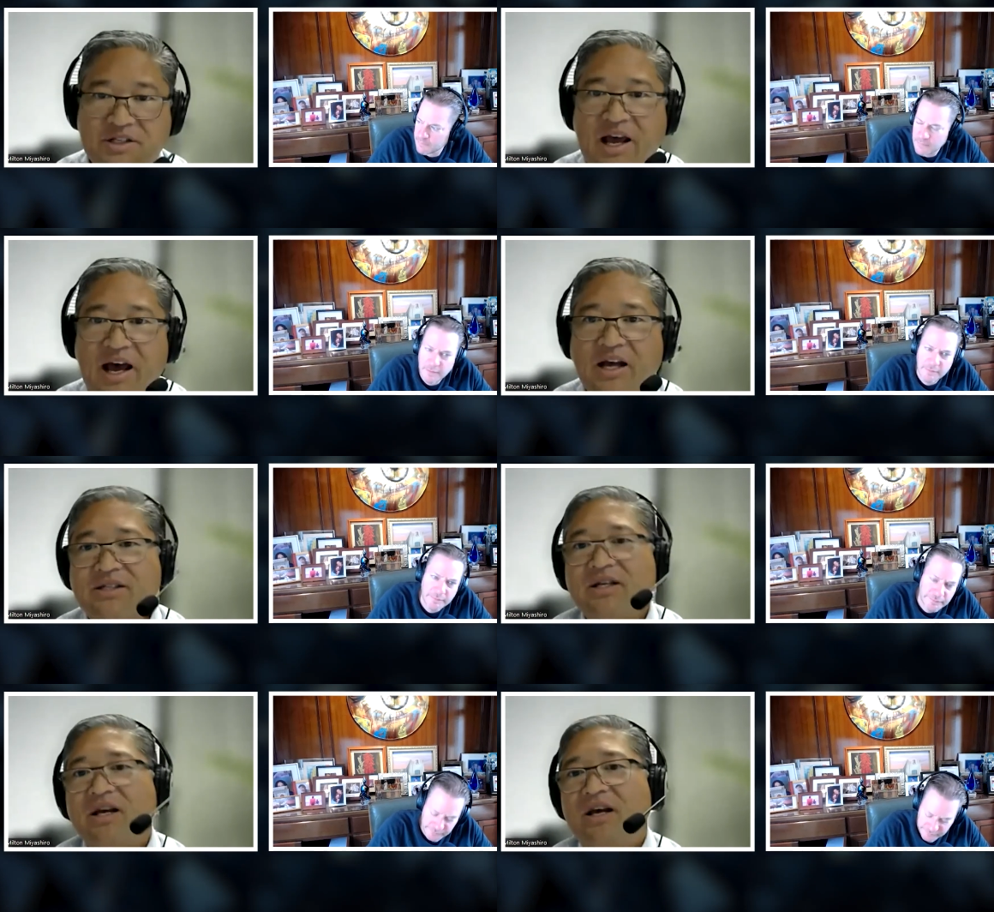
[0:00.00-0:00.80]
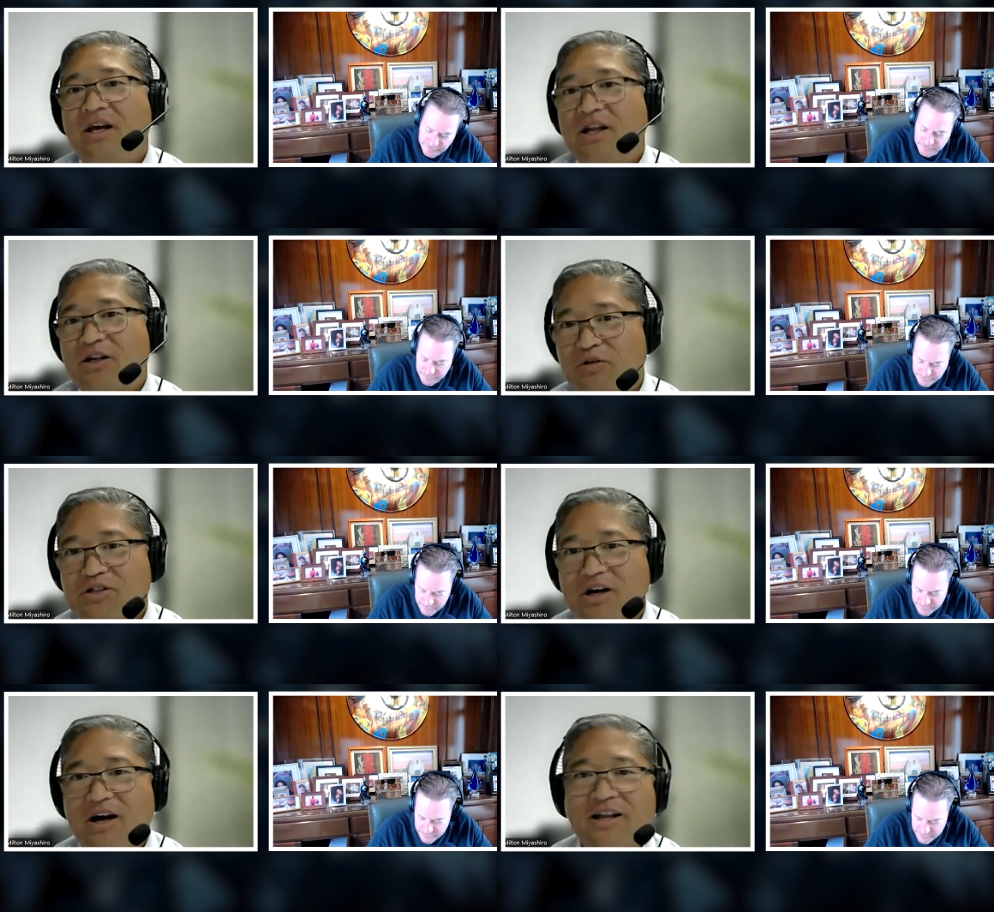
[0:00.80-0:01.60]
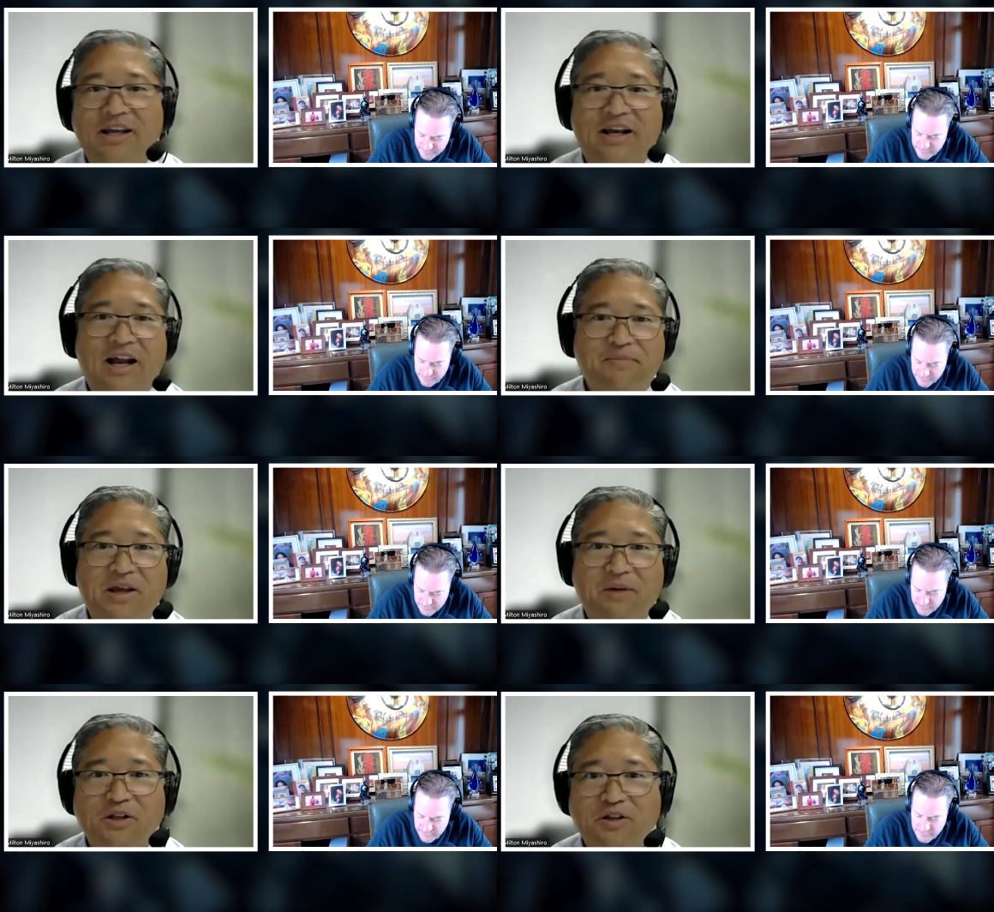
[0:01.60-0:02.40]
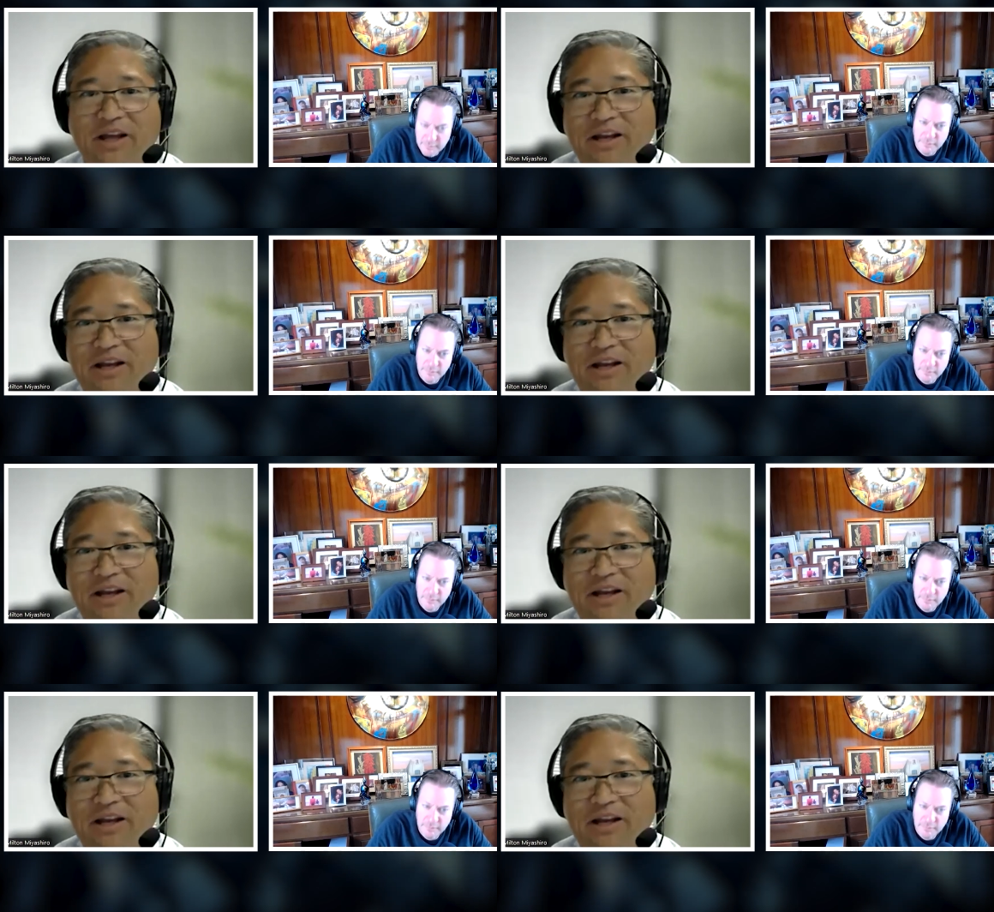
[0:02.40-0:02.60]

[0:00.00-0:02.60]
Speaker 1: tax, includes audit. You got to be able to look